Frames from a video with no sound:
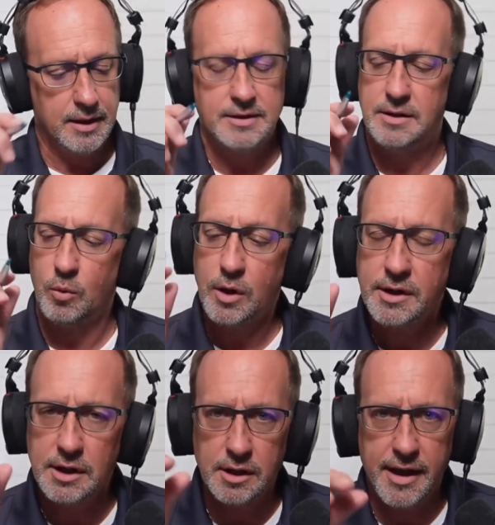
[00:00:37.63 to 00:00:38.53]
We're going
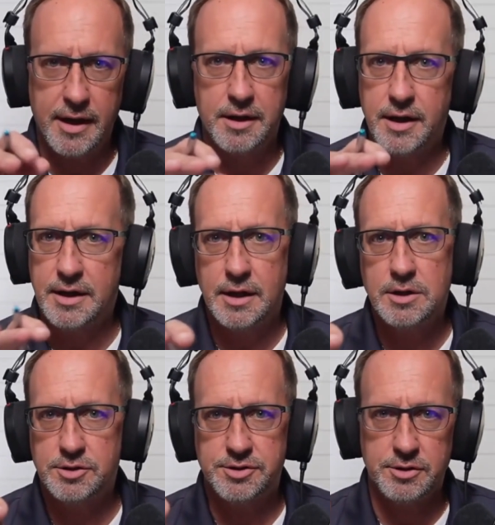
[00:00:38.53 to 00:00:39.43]
to look at an
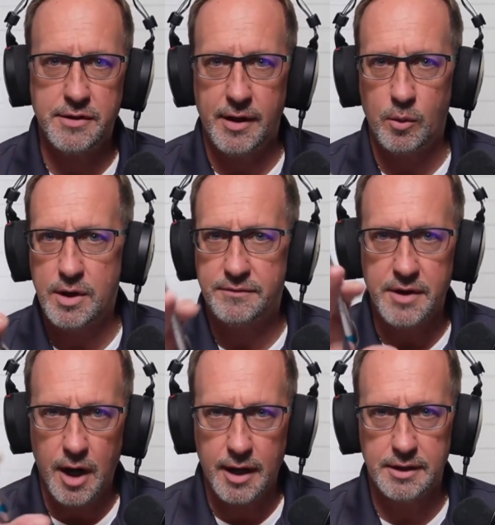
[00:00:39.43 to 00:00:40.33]
industry that we've
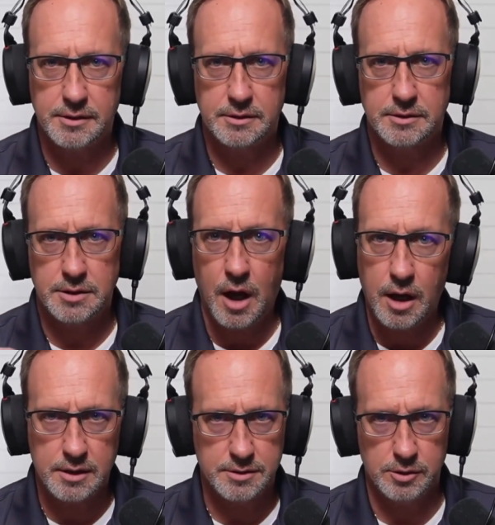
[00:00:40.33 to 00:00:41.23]
not
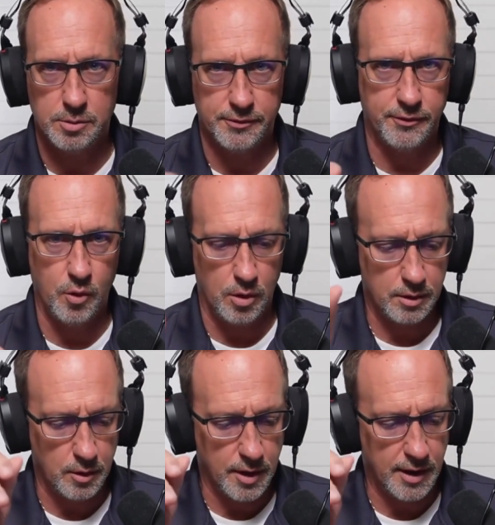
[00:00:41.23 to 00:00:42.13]
talked to before.
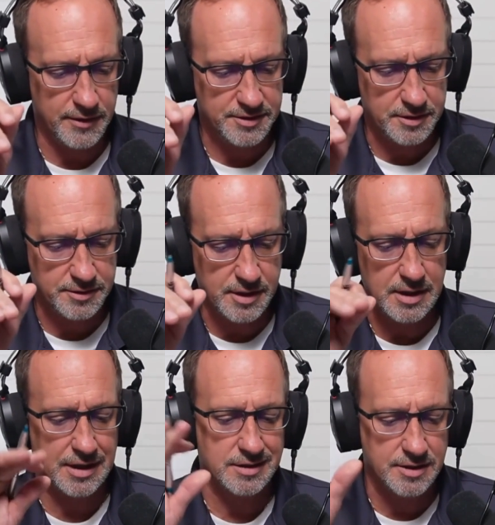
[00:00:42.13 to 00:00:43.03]
Okay, this is the
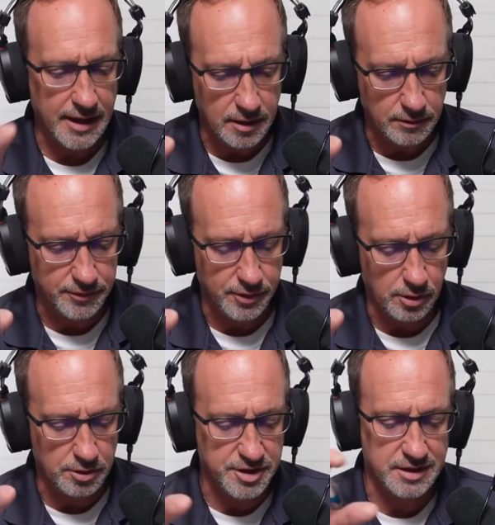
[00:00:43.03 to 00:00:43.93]
executive
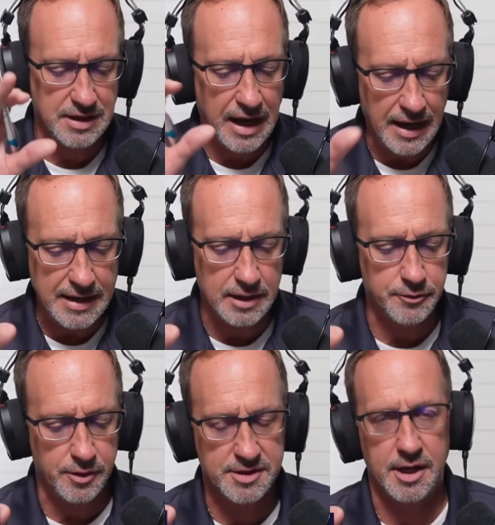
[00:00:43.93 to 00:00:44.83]
search. It's high-end
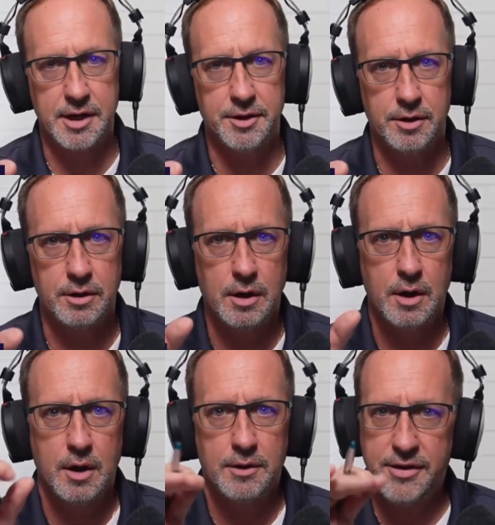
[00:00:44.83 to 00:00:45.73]
retainer.
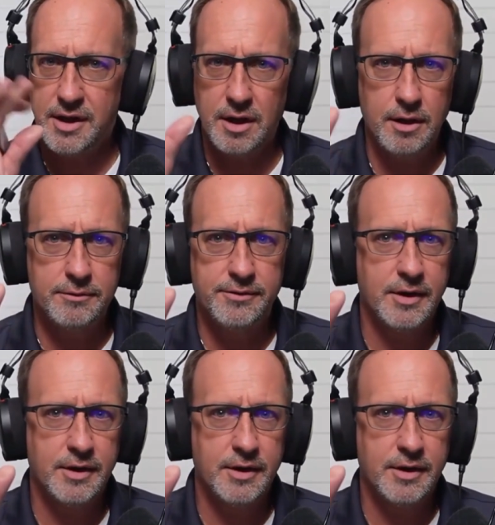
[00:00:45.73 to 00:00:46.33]
Think of